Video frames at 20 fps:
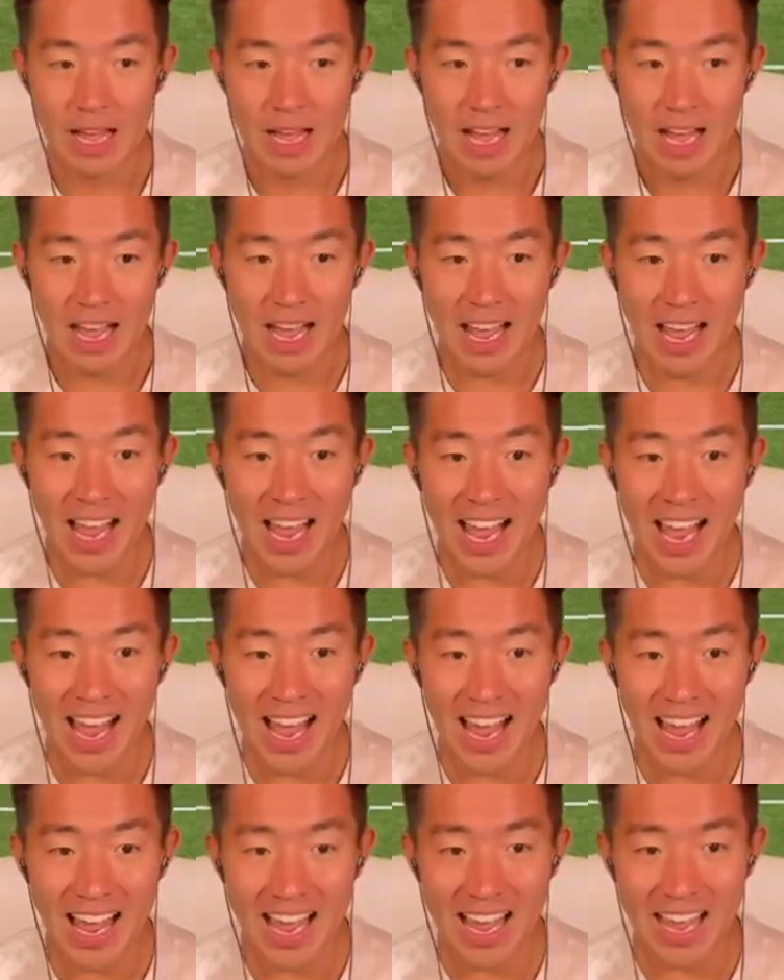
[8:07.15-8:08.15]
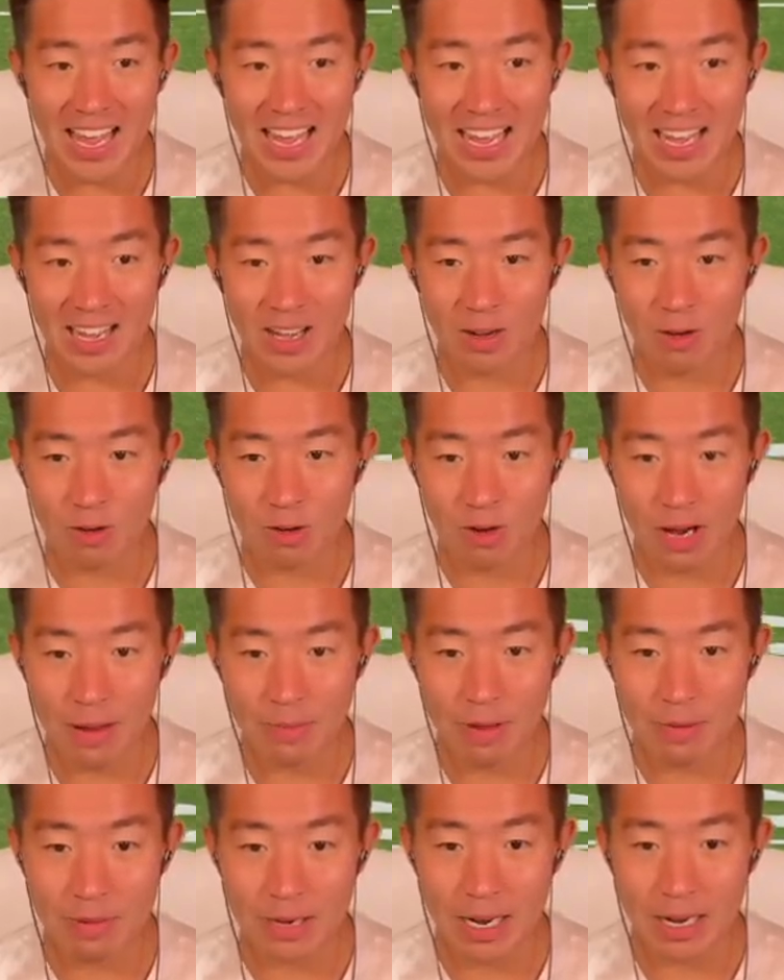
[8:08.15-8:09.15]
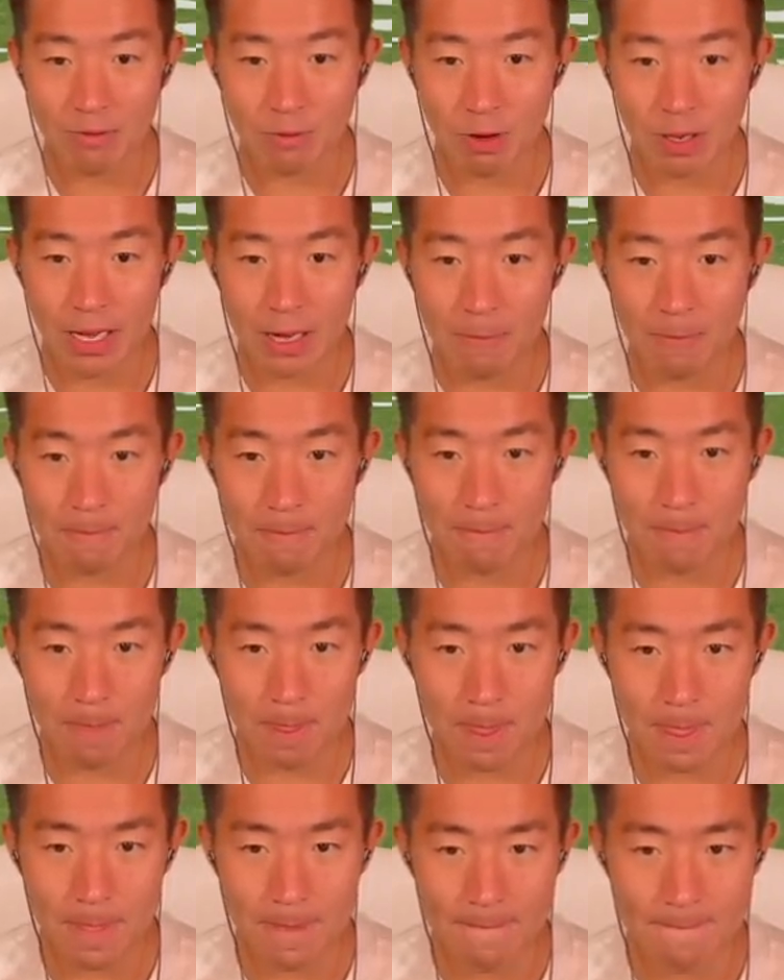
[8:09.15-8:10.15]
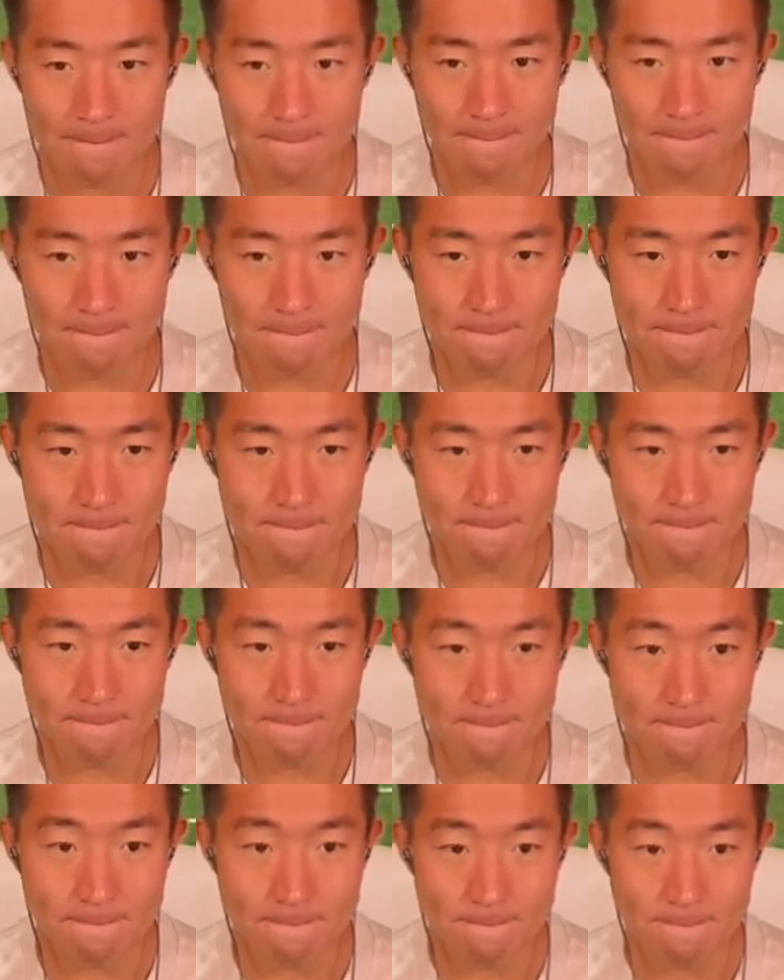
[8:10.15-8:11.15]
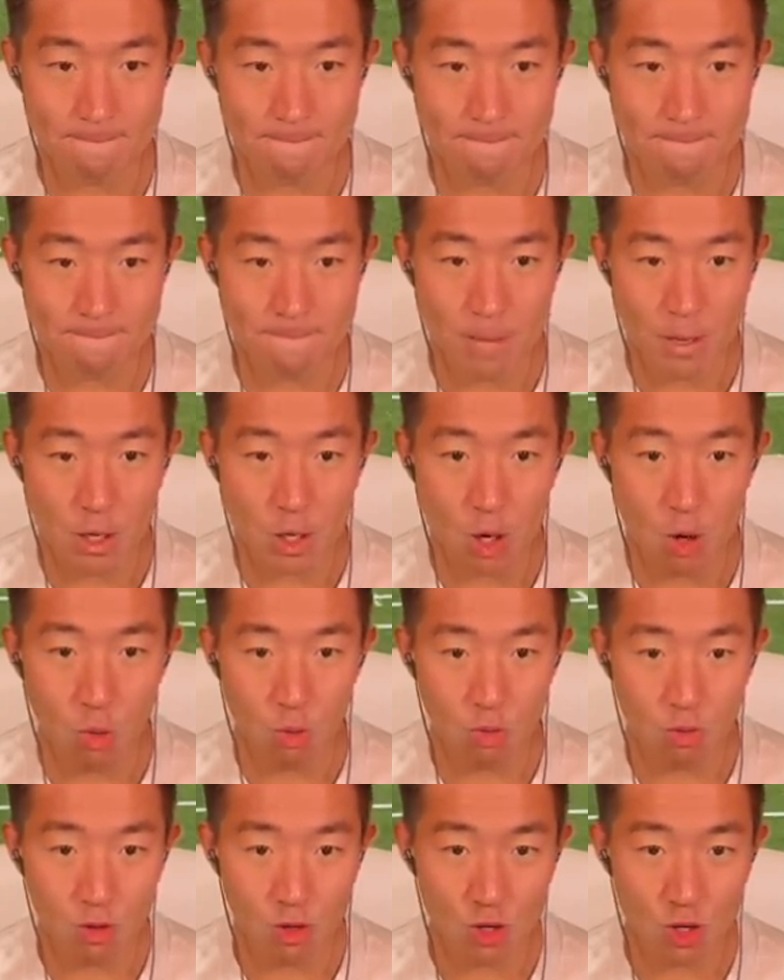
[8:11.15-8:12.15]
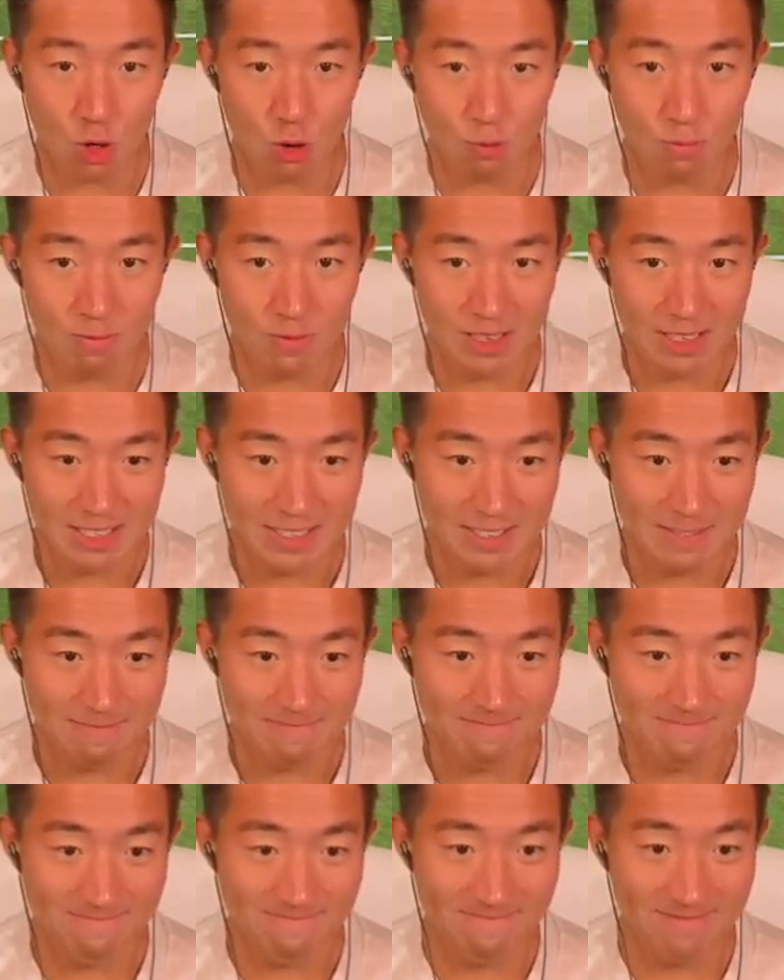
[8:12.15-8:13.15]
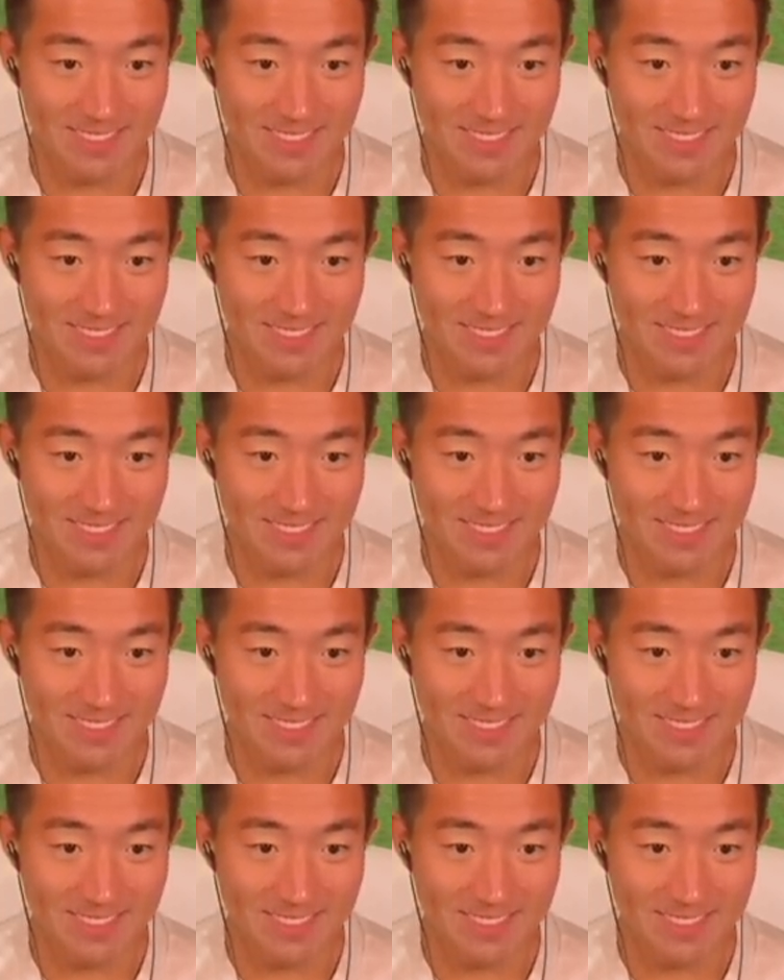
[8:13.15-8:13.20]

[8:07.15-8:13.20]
Ah! Oh crap, maybe not fall. Ooh. Oh!